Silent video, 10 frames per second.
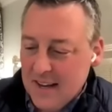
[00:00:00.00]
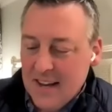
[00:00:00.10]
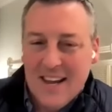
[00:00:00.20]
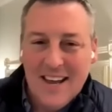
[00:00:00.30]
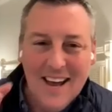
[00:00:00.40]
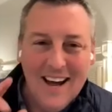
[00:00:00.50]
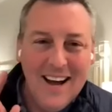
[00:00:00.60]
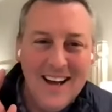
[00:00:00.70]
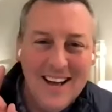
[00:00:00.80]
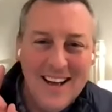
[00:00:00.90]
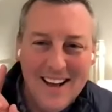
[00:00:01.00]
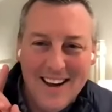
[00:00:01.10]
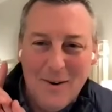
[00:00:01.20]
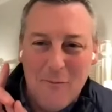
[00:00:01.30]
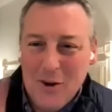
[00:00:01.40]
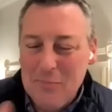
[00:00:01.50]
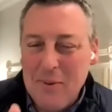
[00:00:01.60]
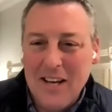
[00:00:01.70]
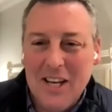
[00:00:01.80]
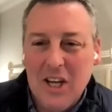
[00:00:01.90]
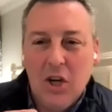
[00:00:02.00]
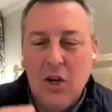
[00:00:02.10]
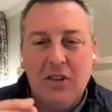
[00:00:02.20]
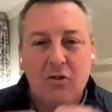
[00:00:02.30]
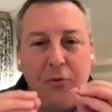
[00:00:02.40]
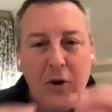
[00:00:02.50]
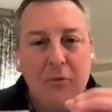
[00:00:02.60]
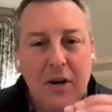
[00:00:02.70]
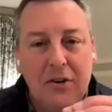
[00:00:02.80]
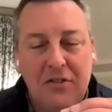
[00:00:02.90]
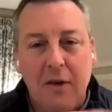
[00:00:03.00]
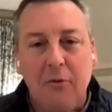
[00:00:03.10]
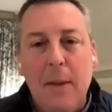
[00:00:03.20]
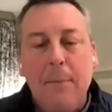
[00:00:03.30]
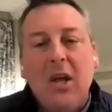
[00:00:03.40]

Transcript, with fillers: Uh, but it's free real estate, right?